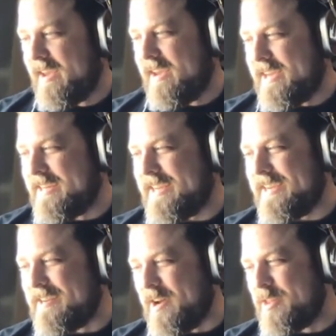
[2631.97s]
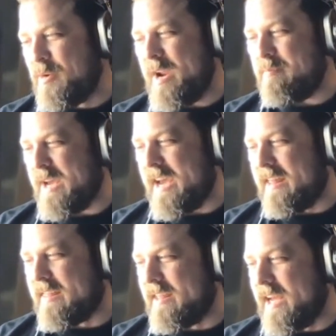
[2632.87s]
Indeed, on the right
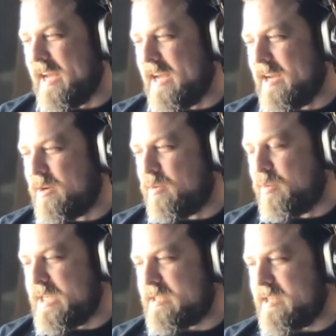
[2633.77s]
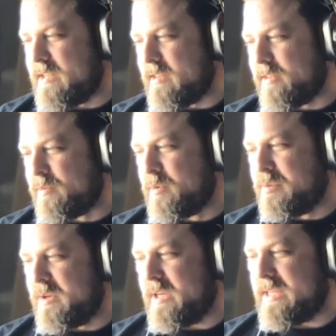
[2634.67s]
path, uh, we see that
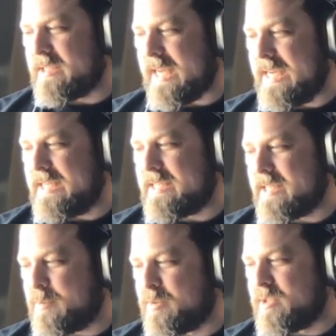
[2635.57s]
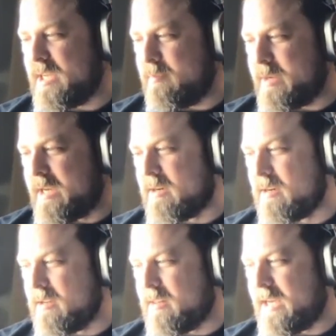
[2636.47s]
throughput is eighty-six percent
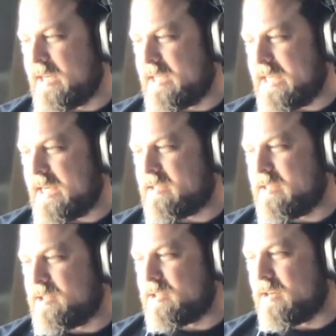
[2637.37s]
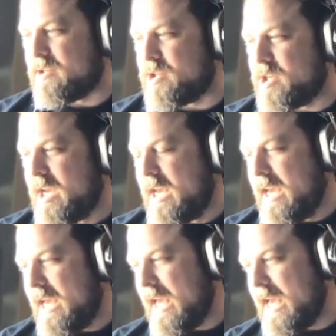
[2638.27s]
better than D S E search,
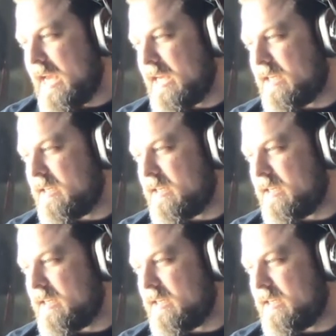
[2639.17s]
and